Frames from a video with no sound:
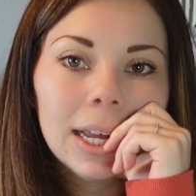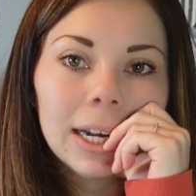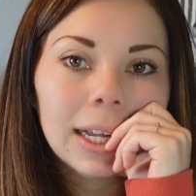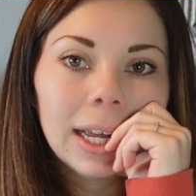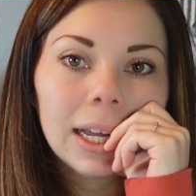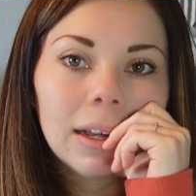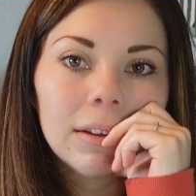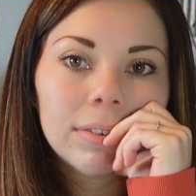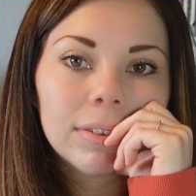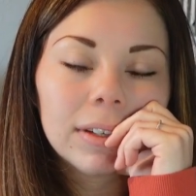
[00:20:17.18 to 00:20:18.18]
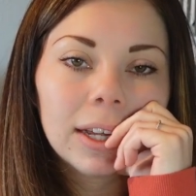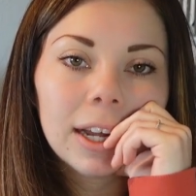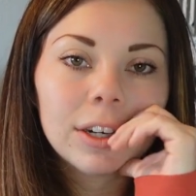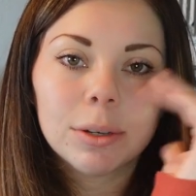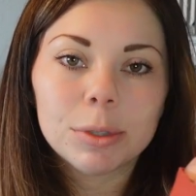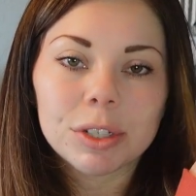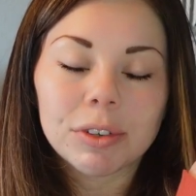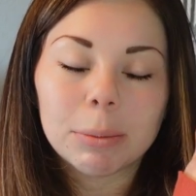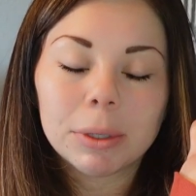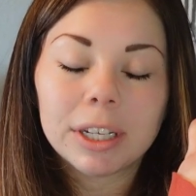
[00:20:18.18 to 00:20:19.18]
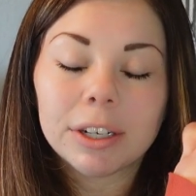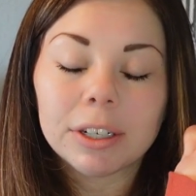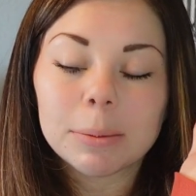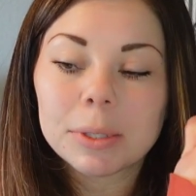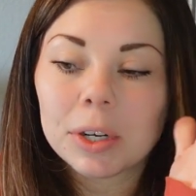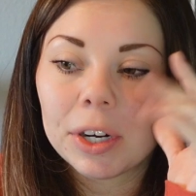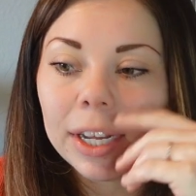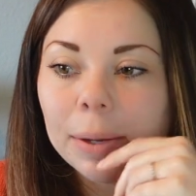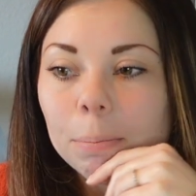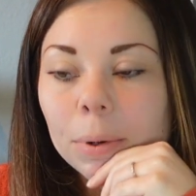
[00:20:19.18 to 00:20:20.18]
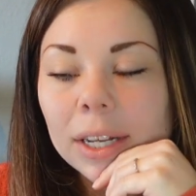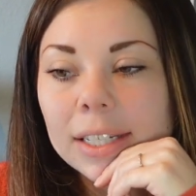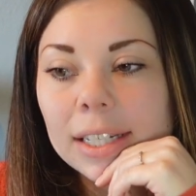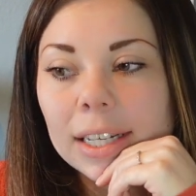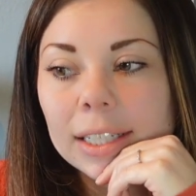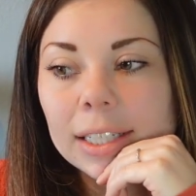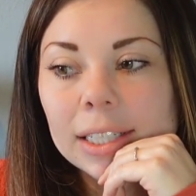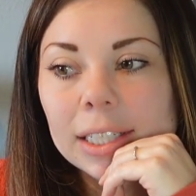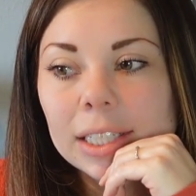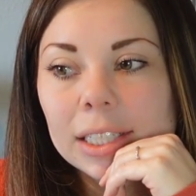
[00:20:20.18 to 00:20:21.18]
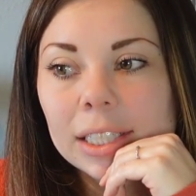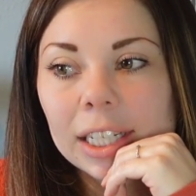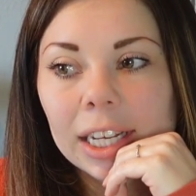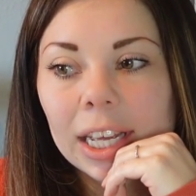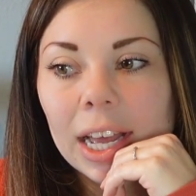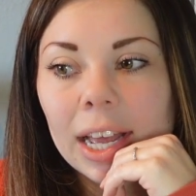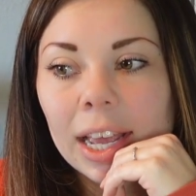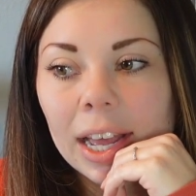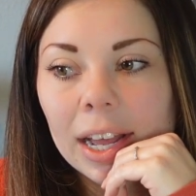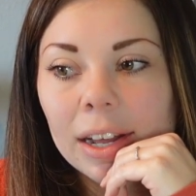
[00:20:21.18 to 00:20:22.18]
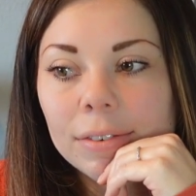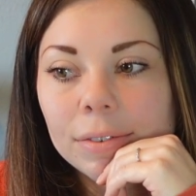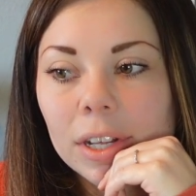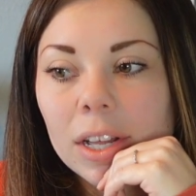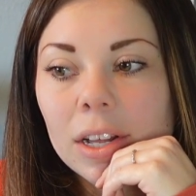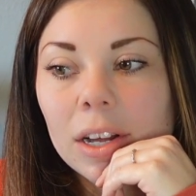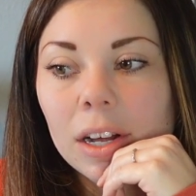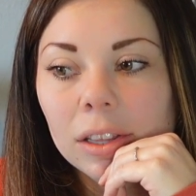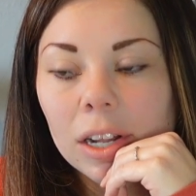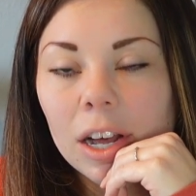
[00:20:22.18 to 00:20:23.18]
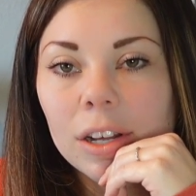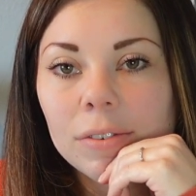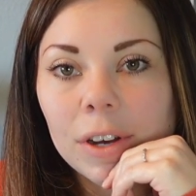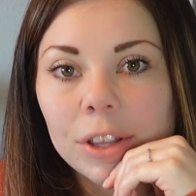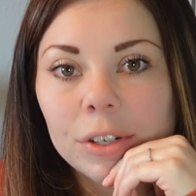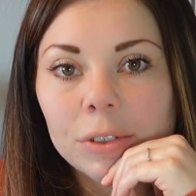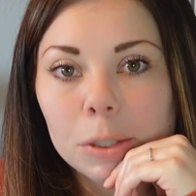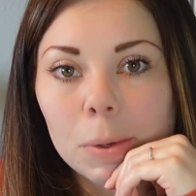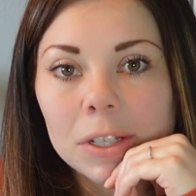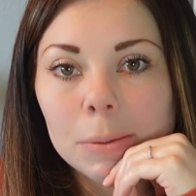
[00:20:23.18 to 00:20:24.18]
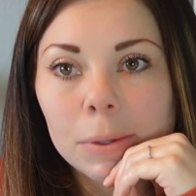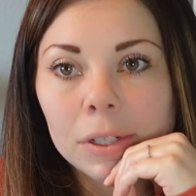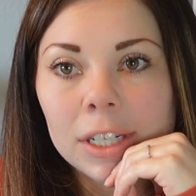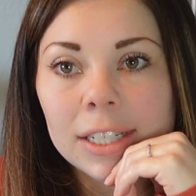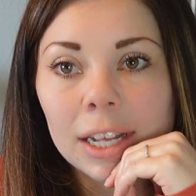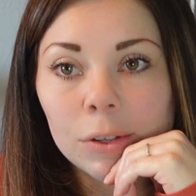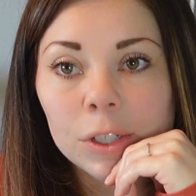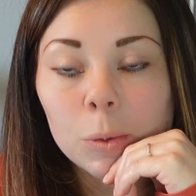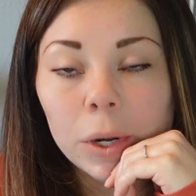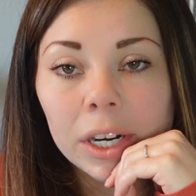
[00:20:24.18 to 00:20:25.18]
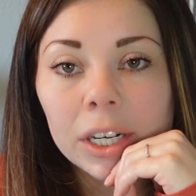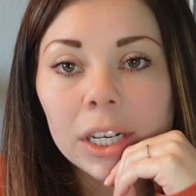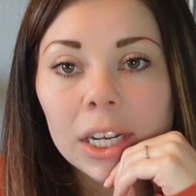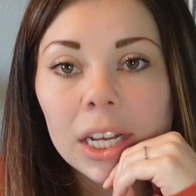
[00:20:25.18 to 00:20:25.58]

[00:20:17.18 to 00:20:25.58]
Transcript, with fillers: And I have, I know I'm just rambling here and I'm sorry, but, uh, like I, I have a lot of other responsibilities elsewhere.